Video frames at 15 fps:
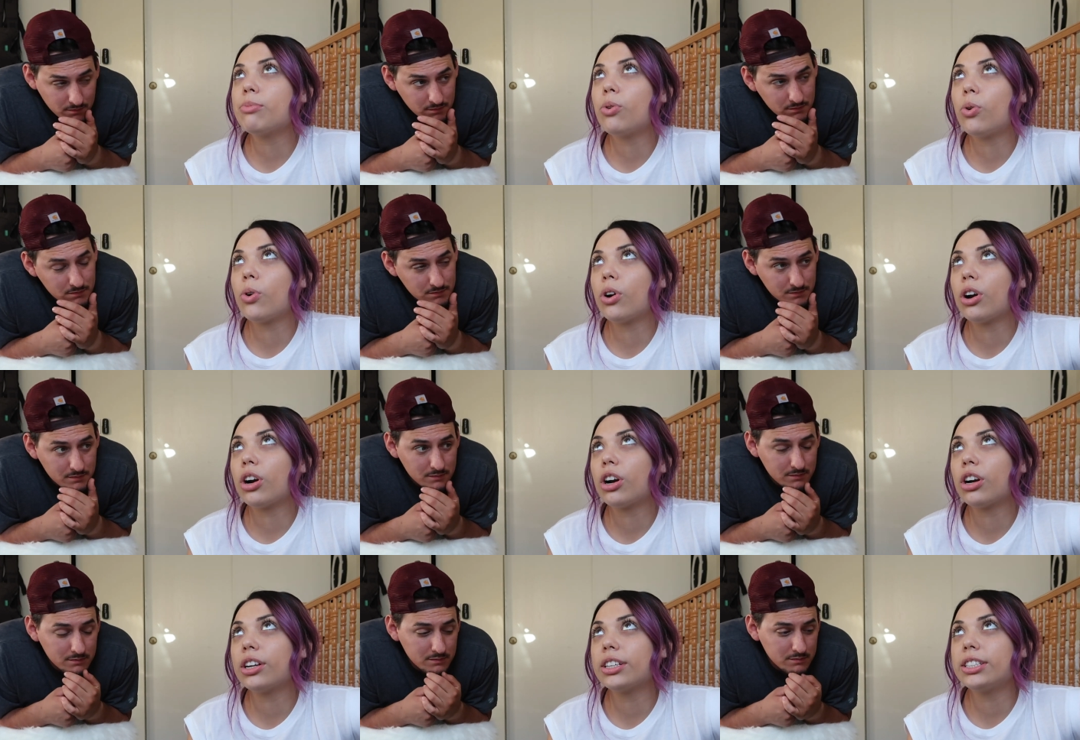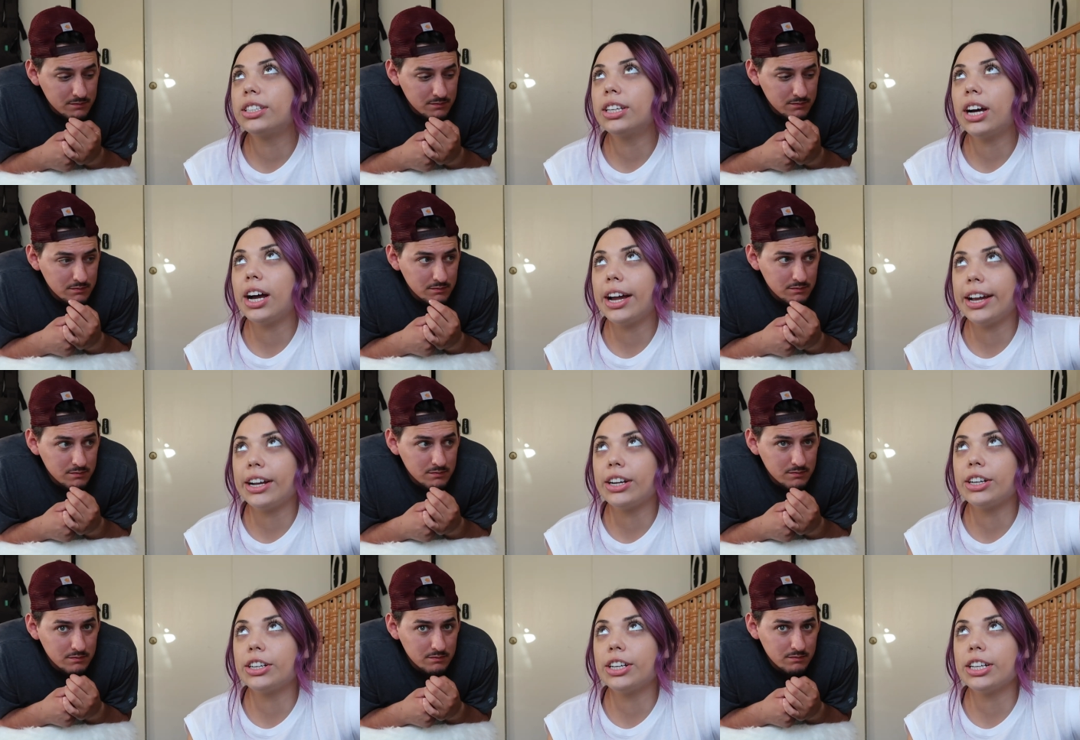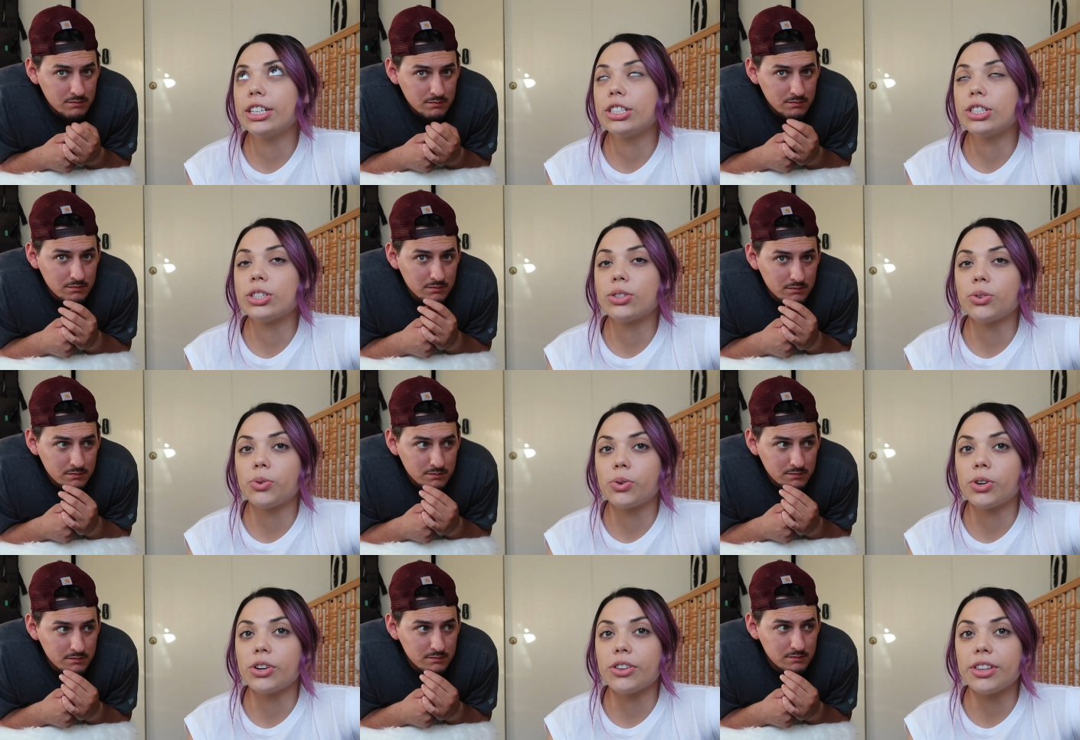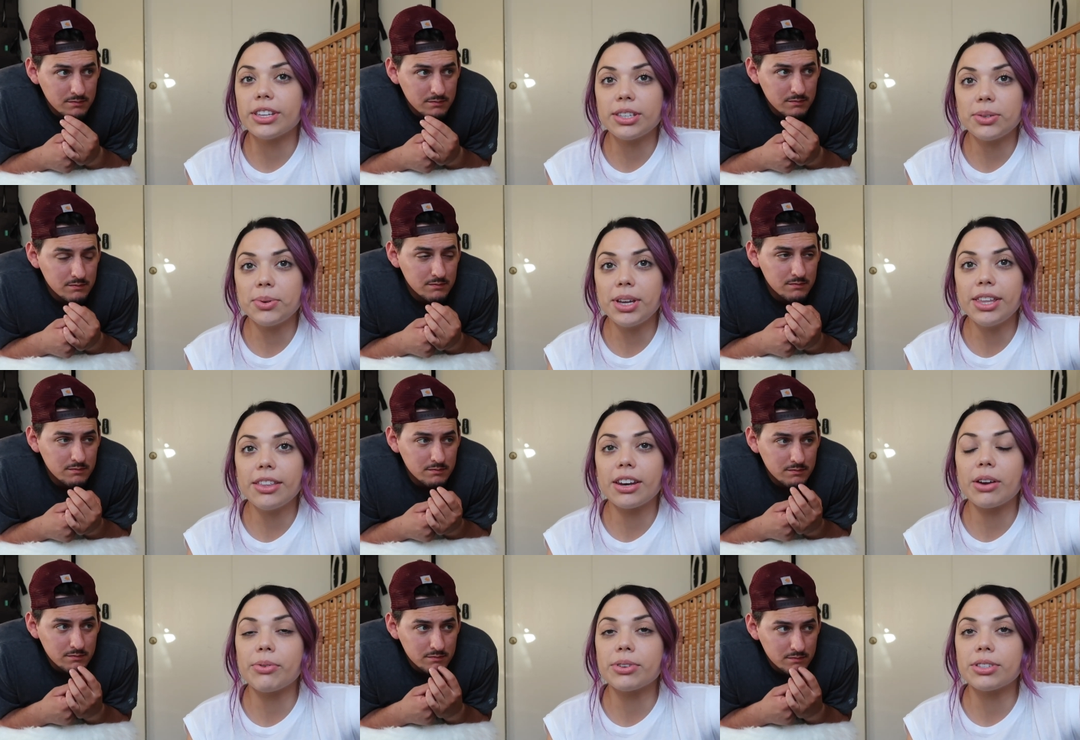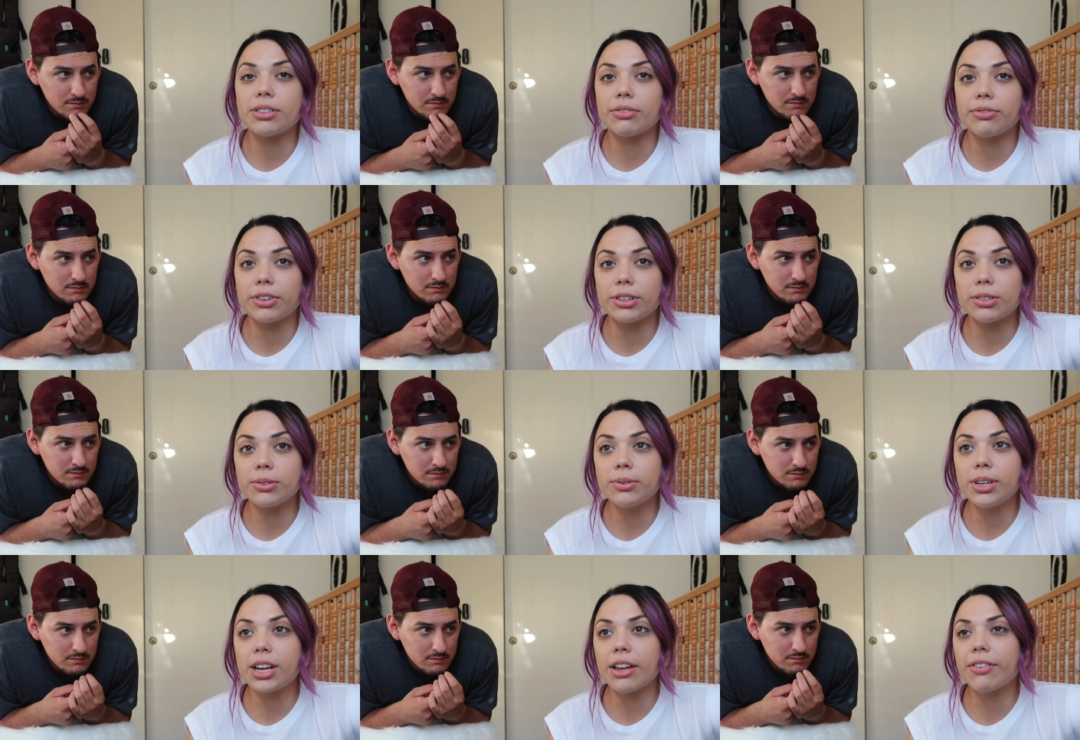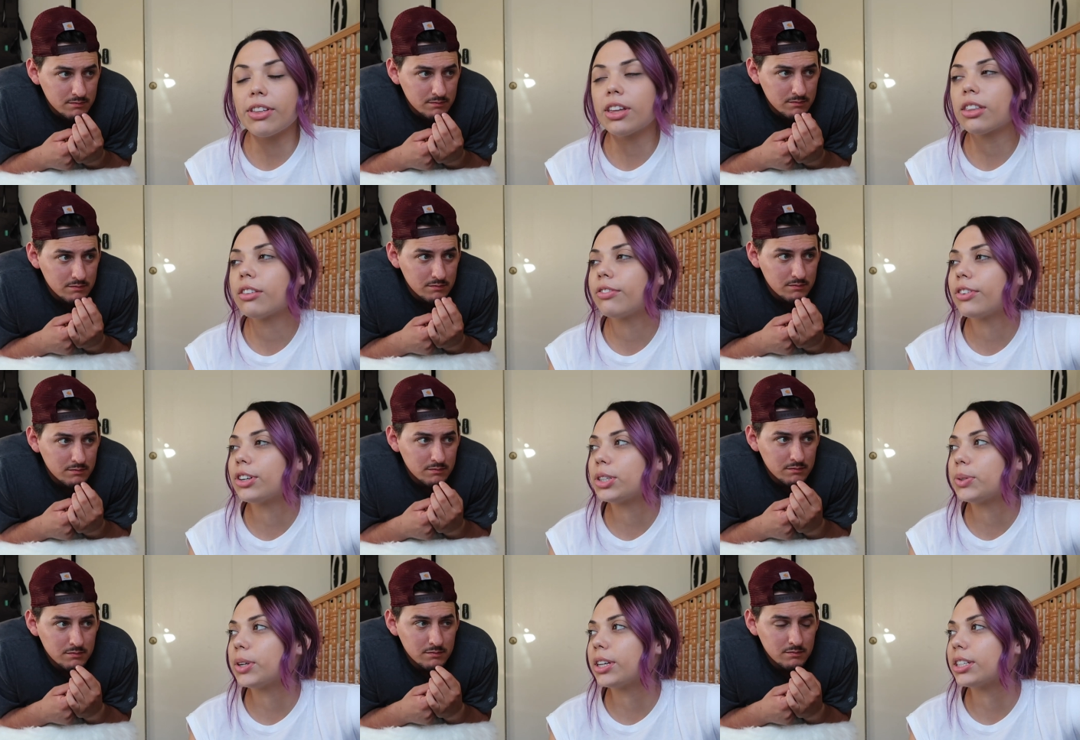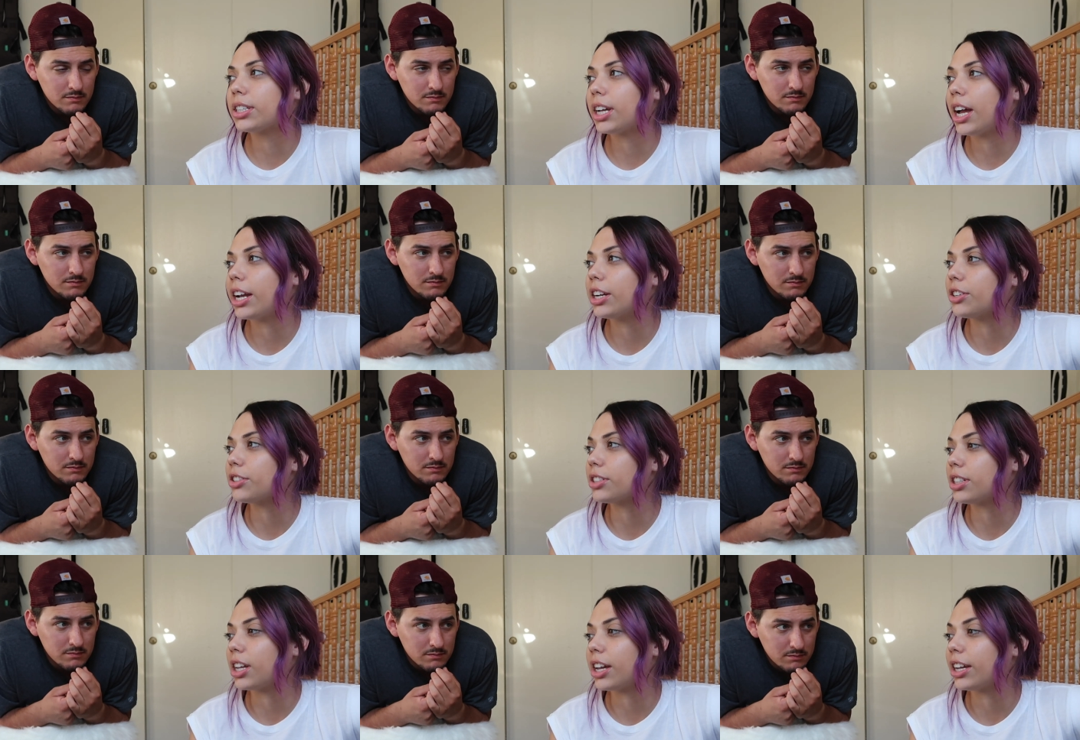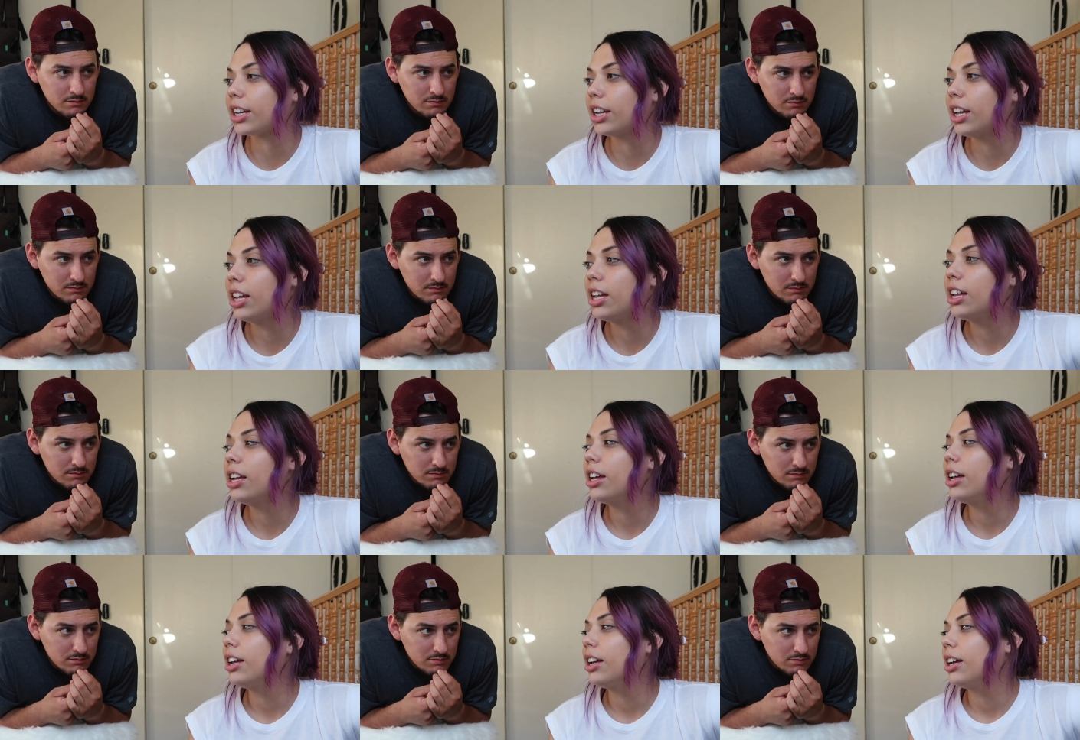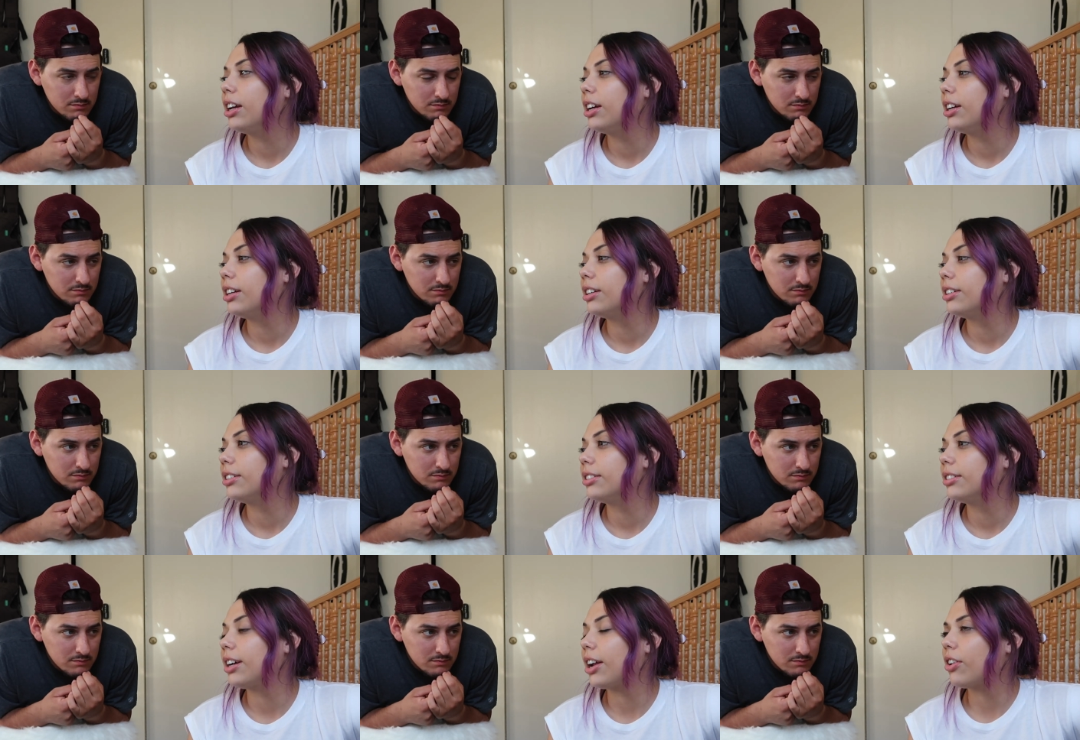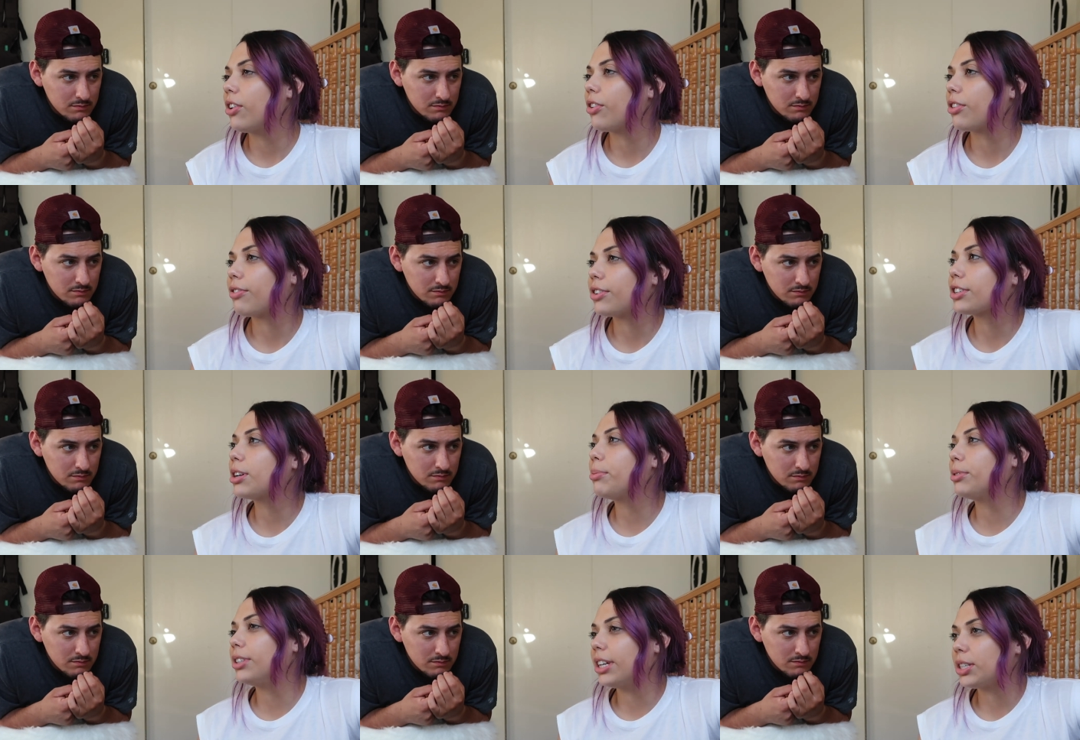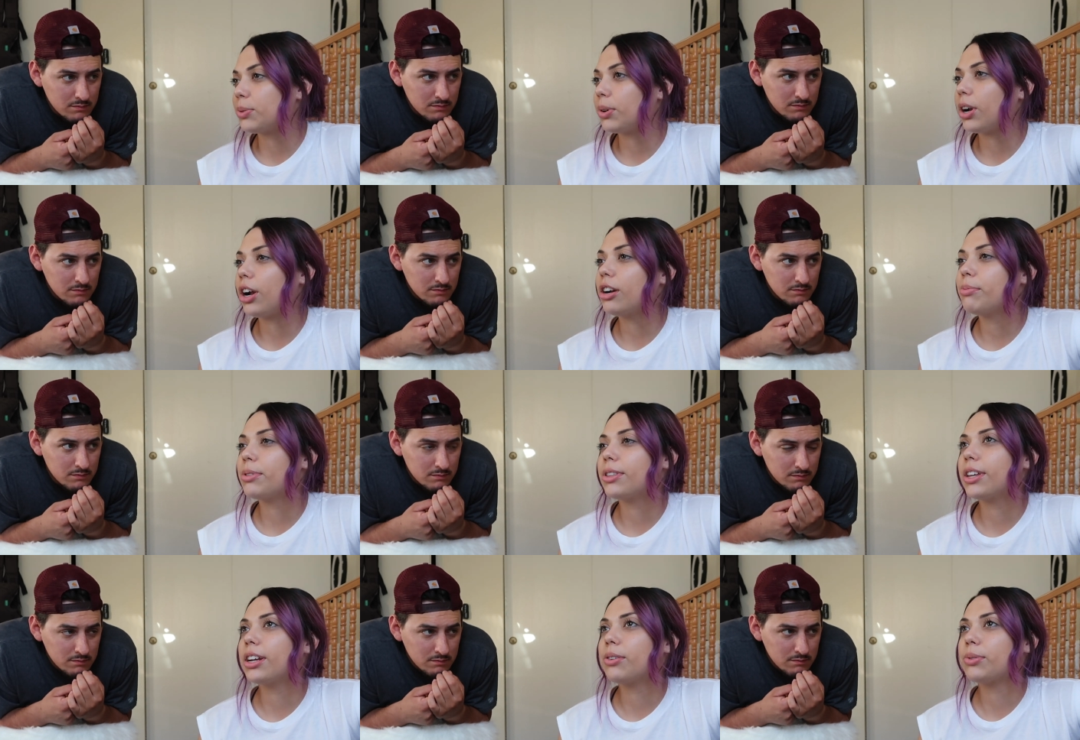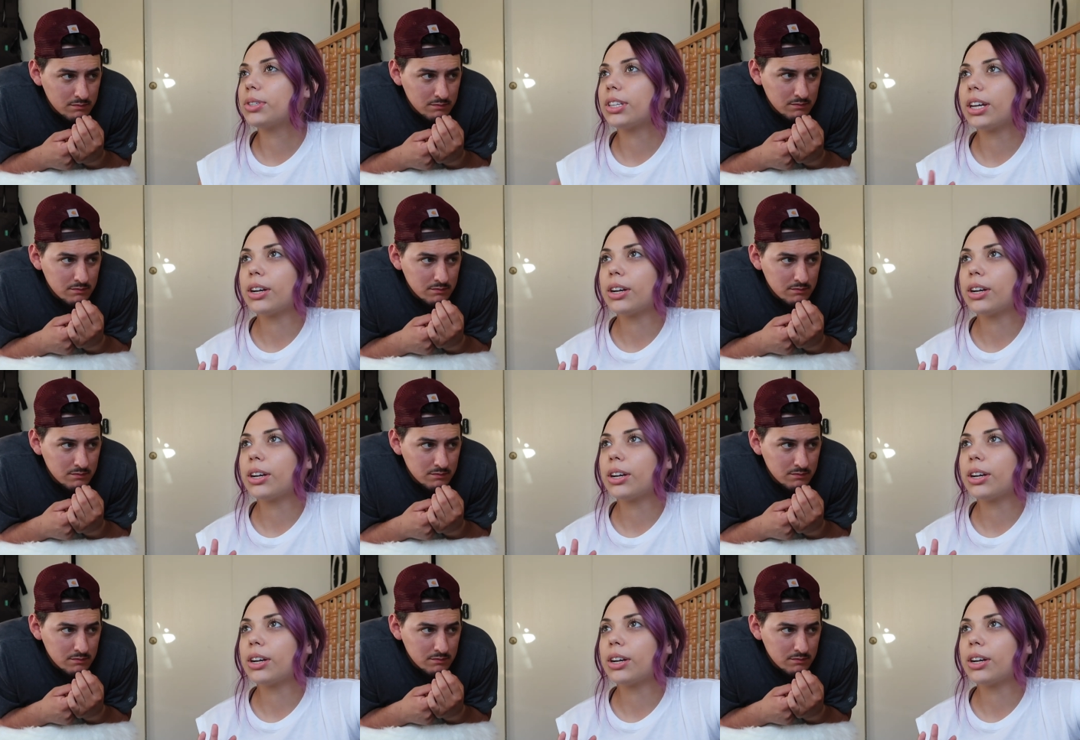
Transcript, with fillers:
Speaker 1: more tired and sore this week than I was the first week. I feel like the first week is kind of just like. I don't know, the first couple days were hard, but then it was